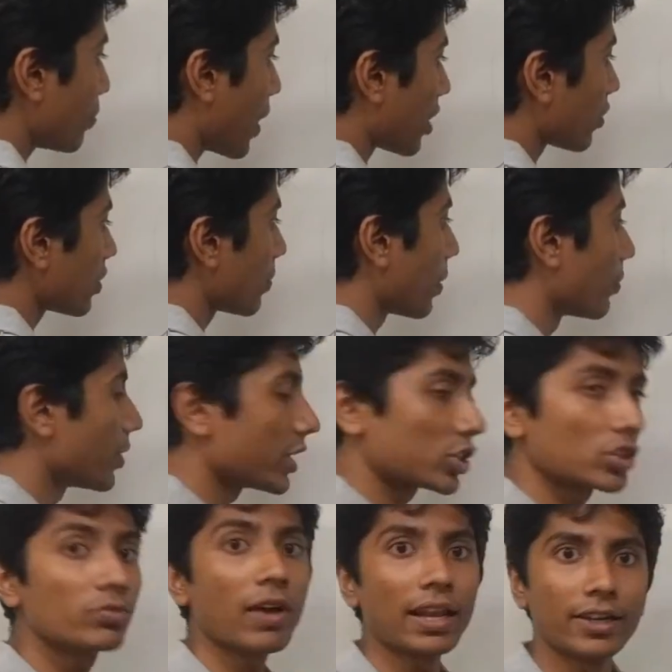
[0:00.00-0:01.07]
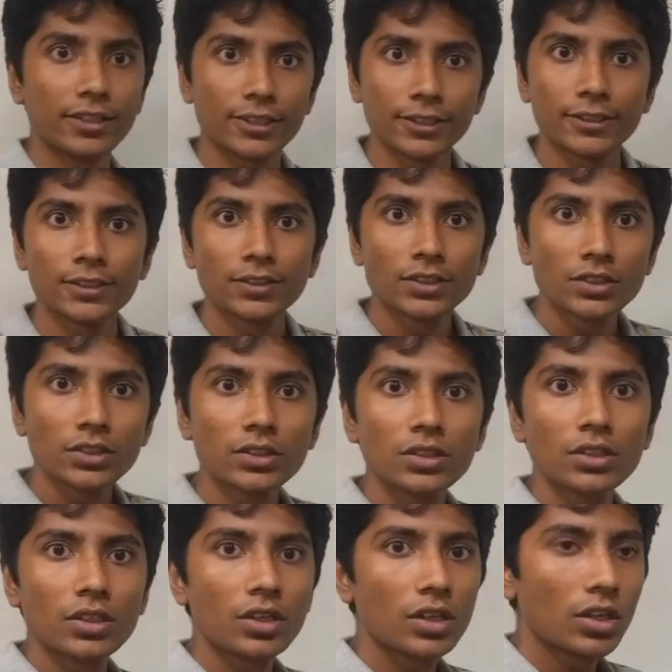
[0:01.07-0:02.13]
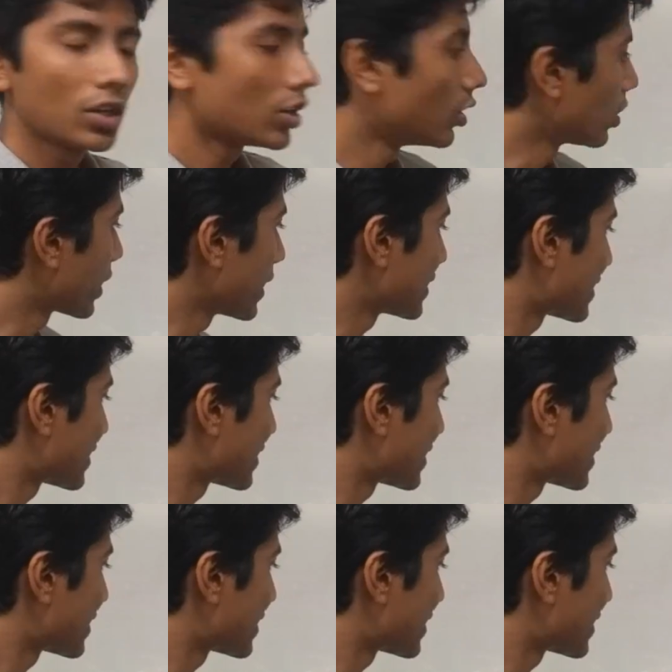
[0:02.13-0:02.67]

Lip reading: part of the permutation valid. Okay,